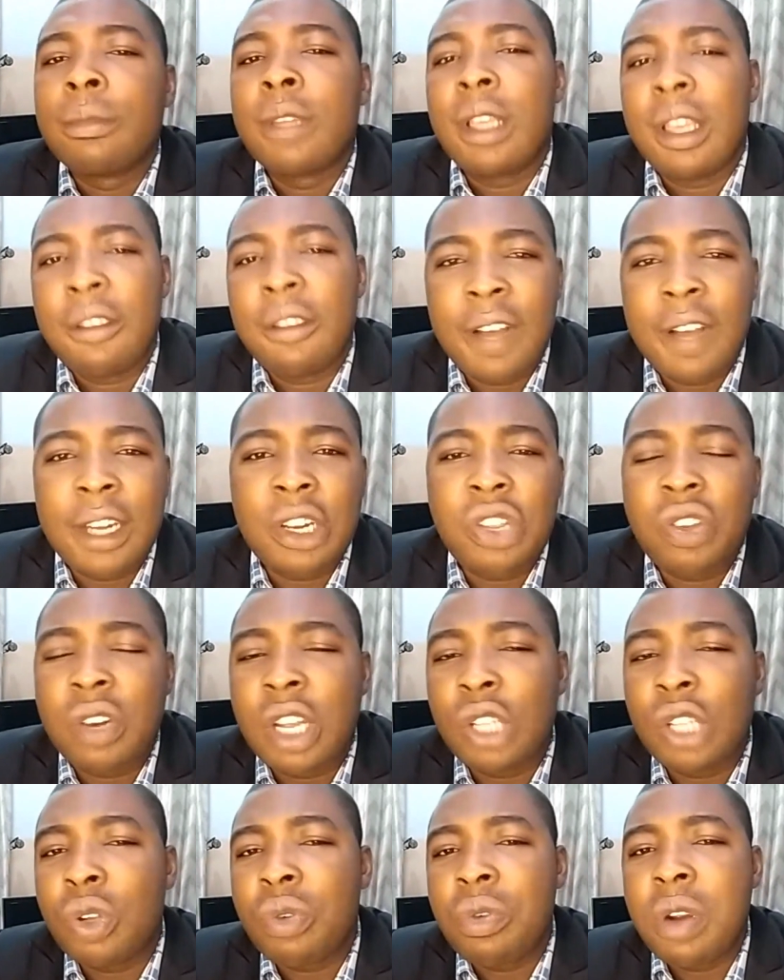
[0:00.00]
in fact, you
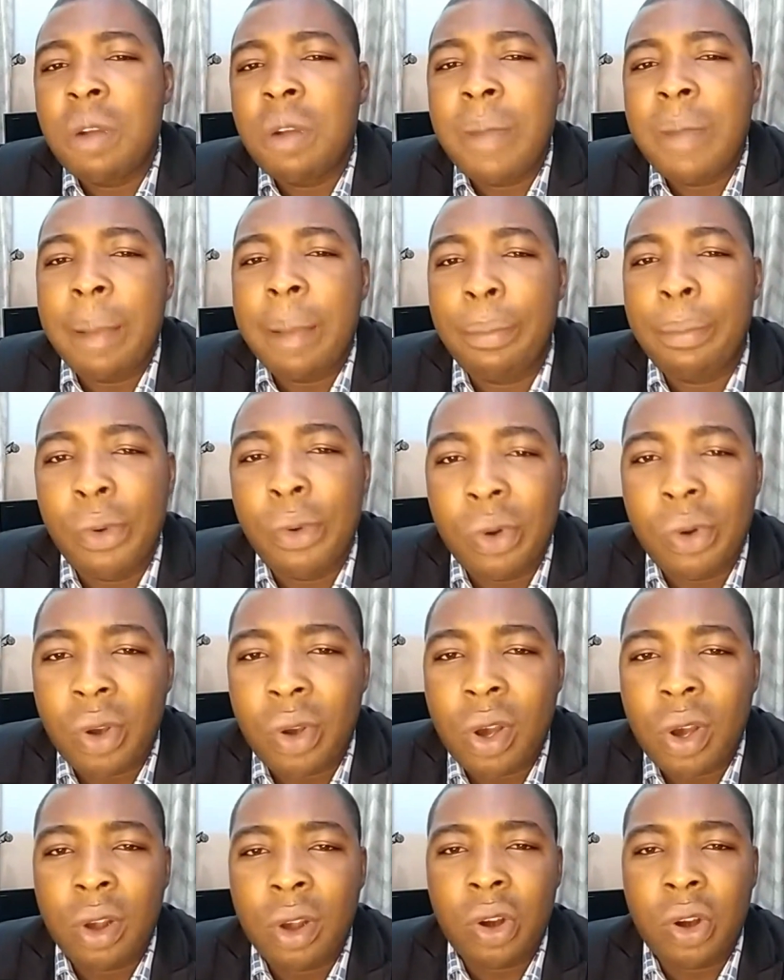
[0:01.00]
need to read my book,
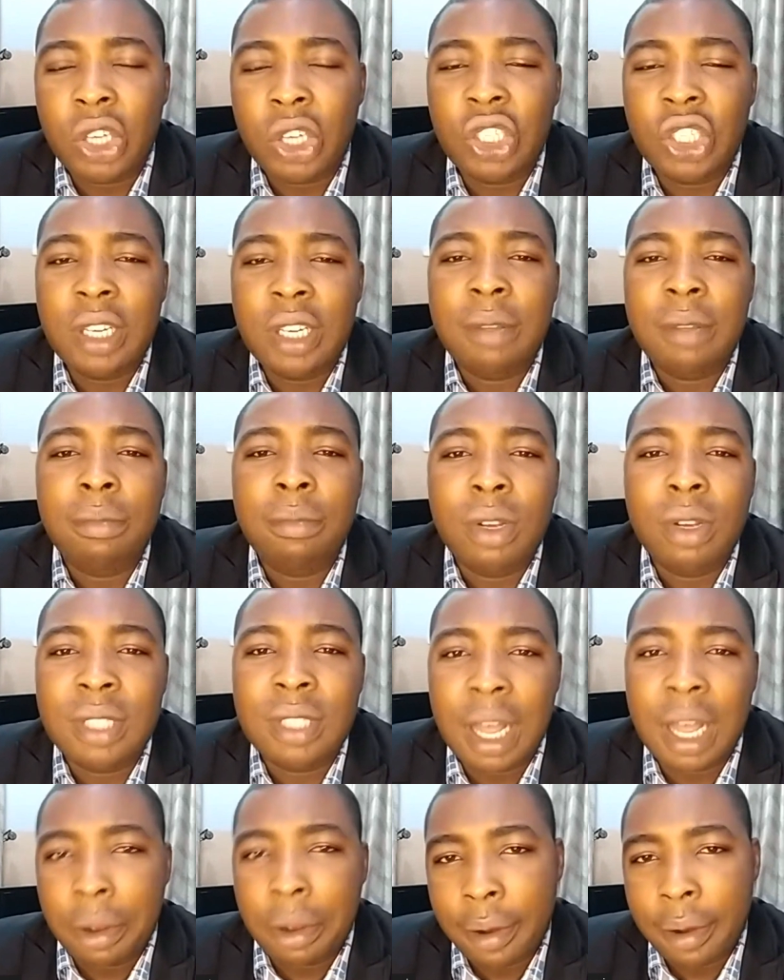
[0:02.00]
Crushing the
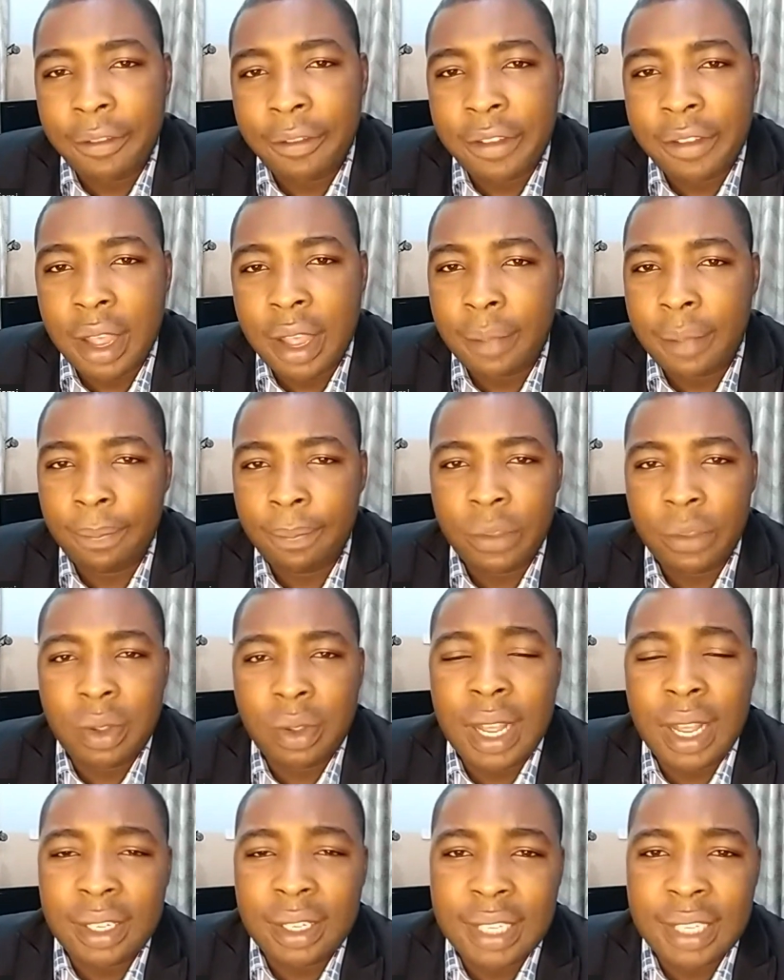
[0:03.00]
Monster Called Fear. You
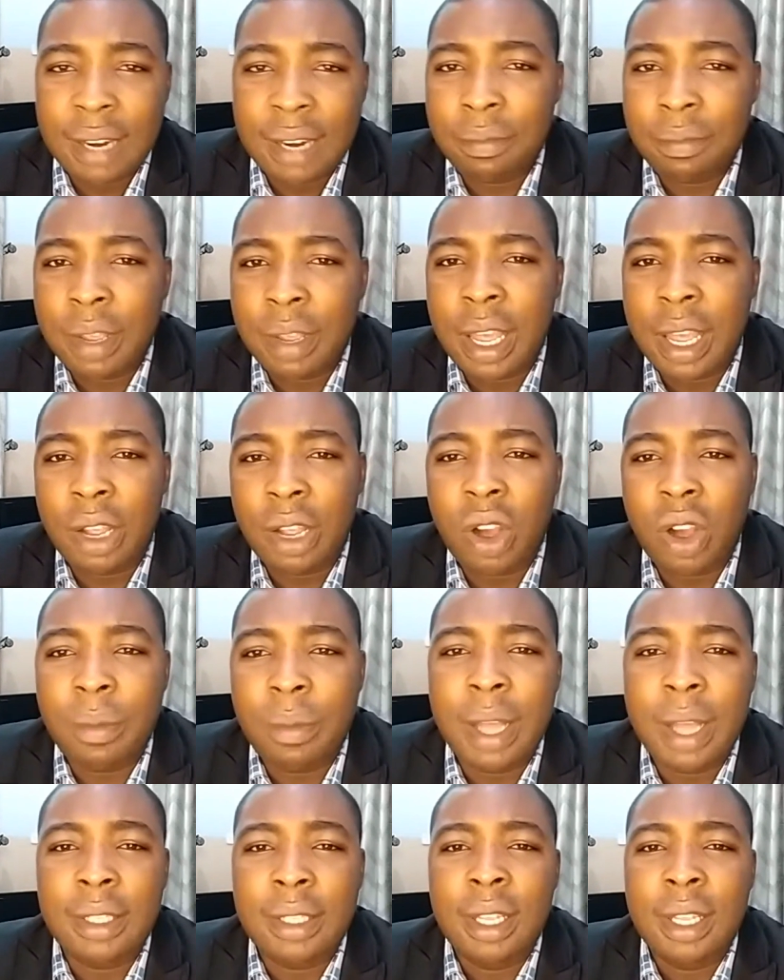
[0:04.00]
can send me a
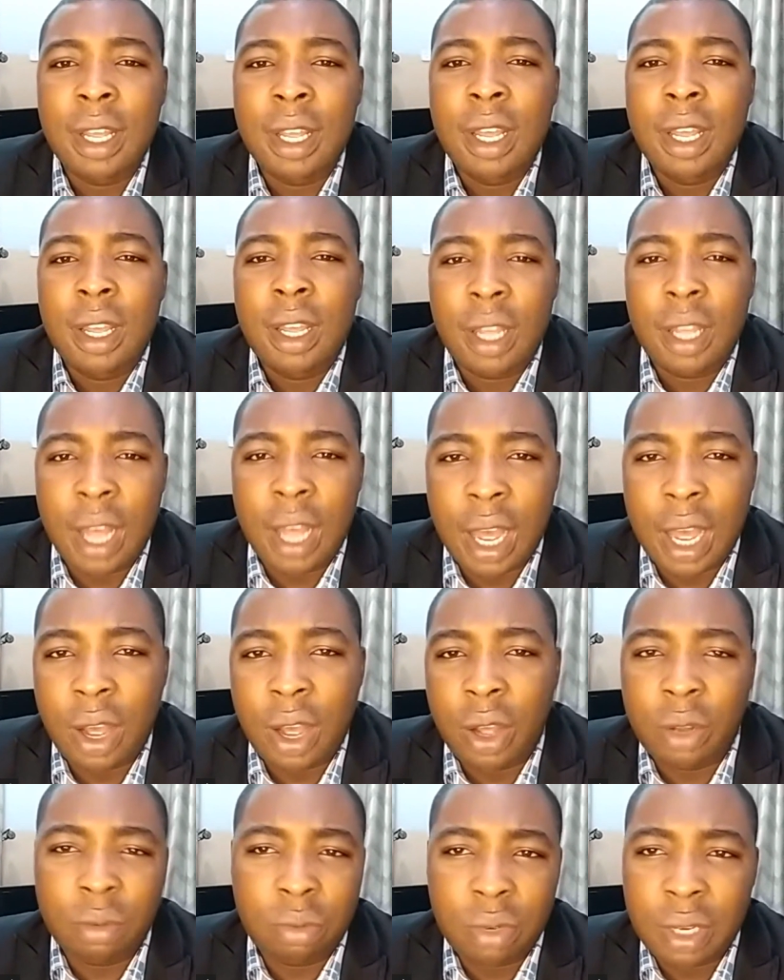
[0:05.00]
comment,
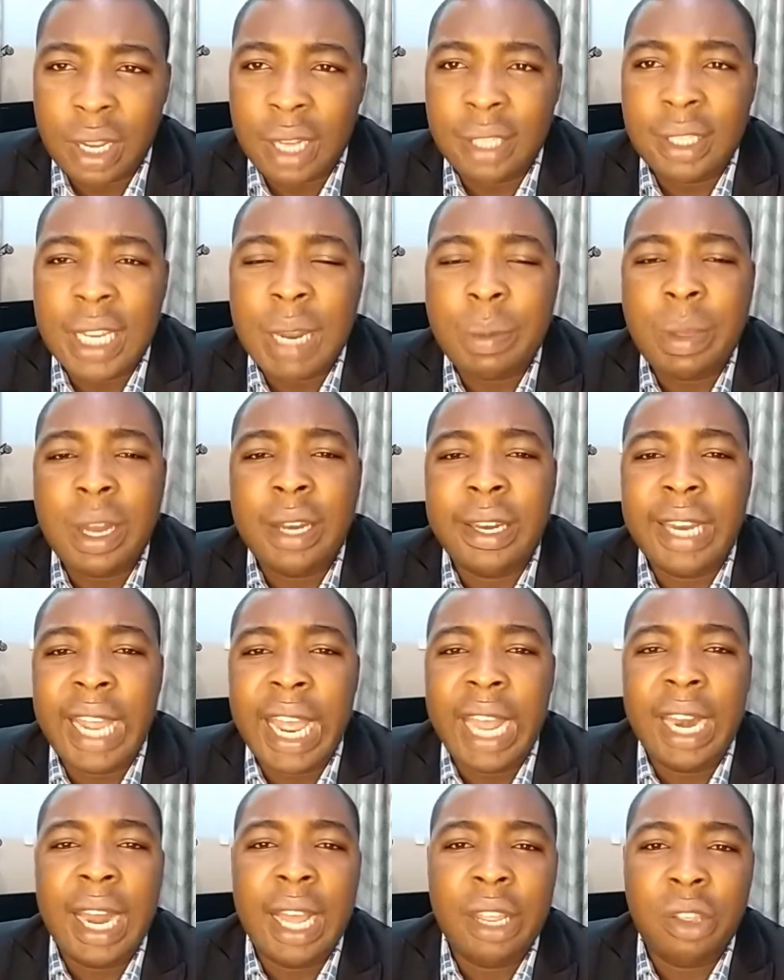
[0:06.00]
or you can send me a
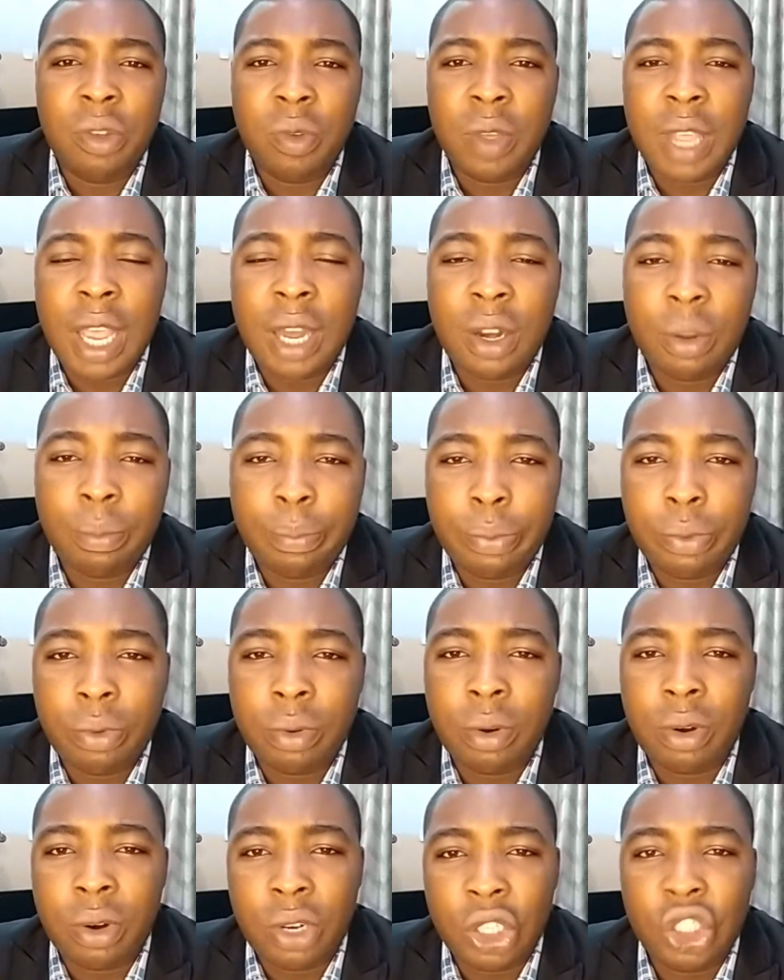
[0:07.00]
DM and you get a book,
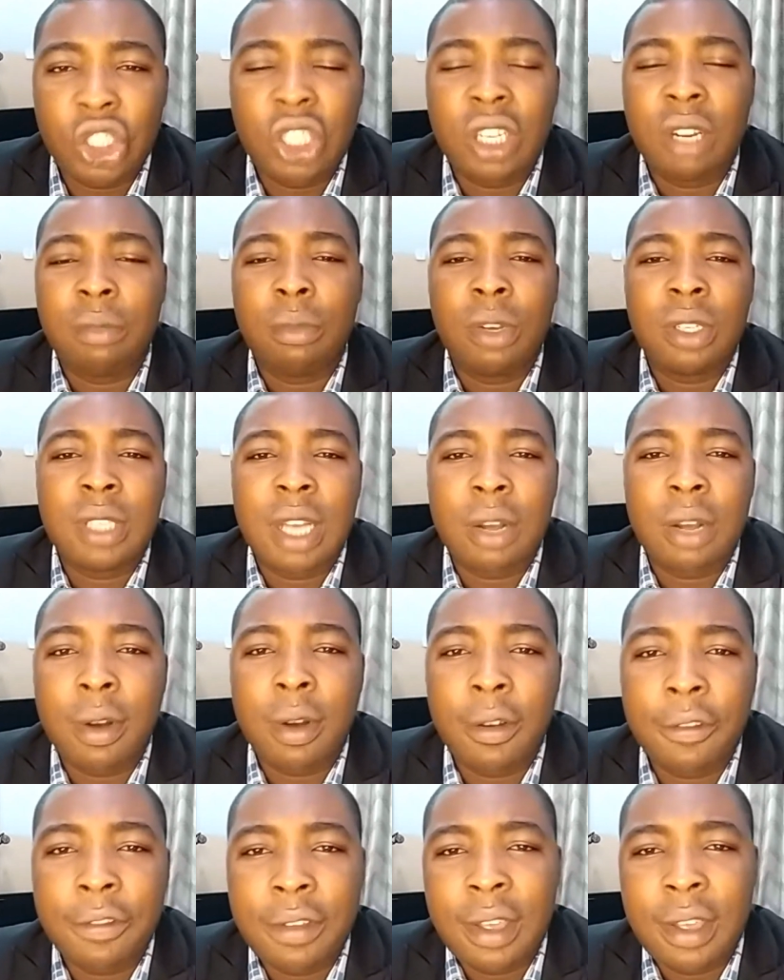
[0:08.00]
Crushing the Monster
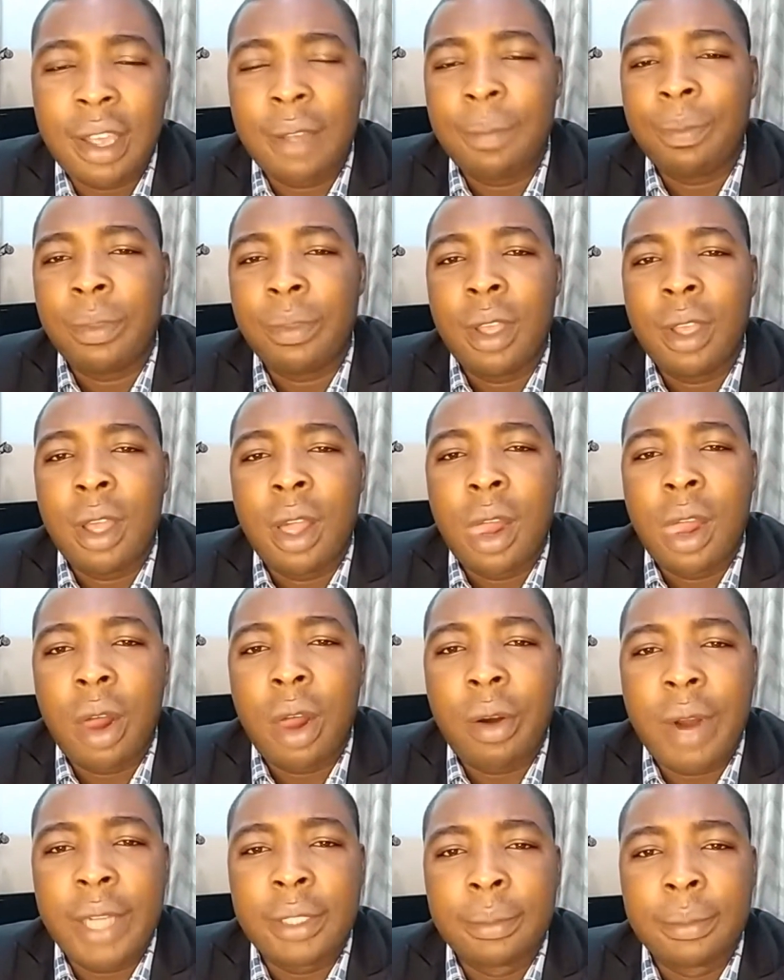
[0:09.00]
Called Fear. All
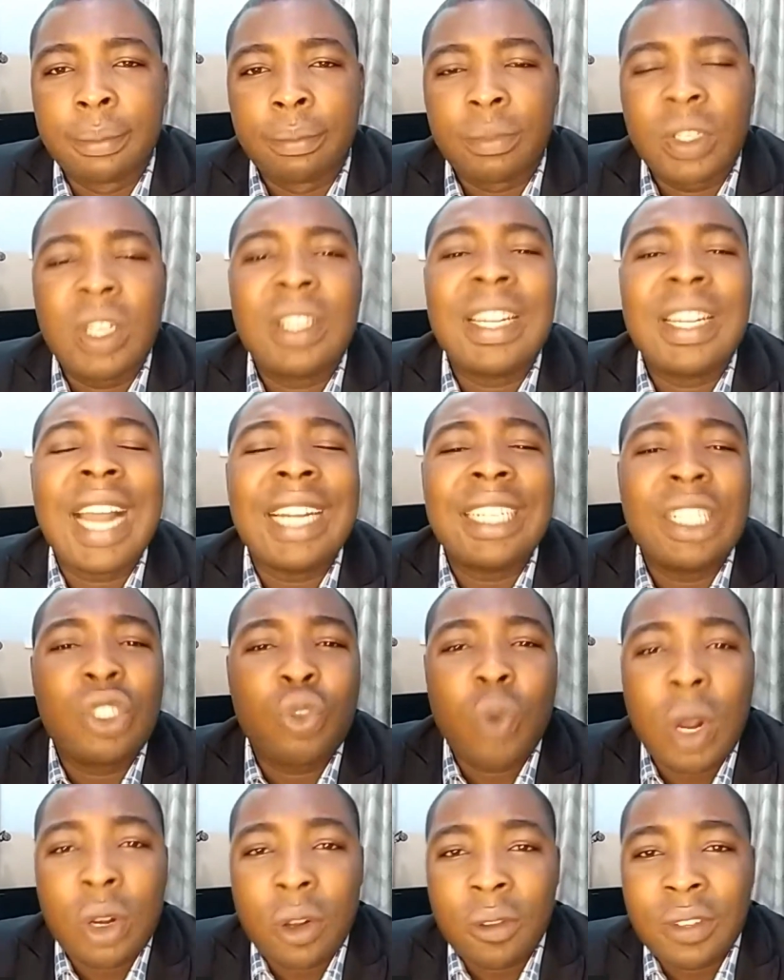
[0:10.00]
right? That is
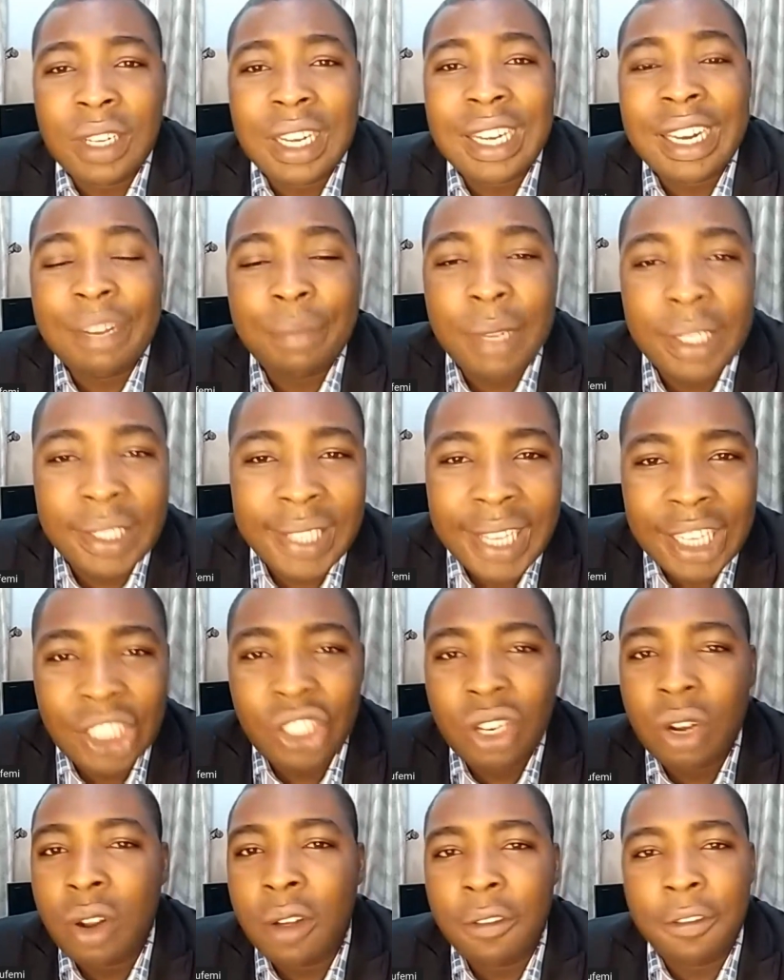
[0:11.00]
one of the
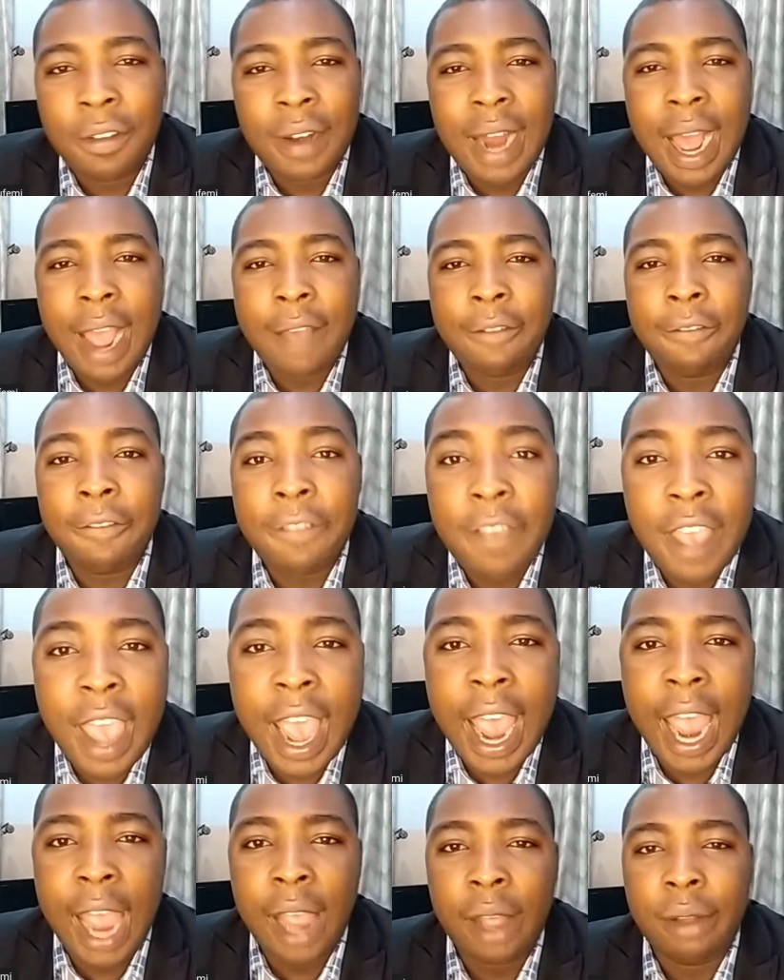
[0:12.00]
limitations of life.
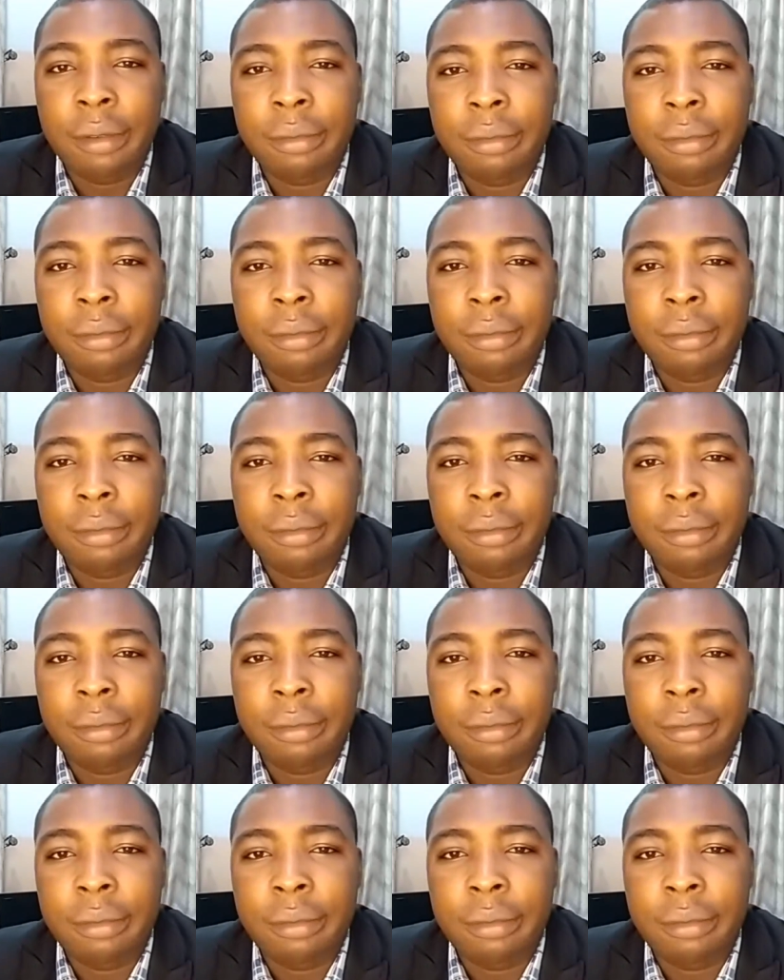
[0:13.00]
Fear.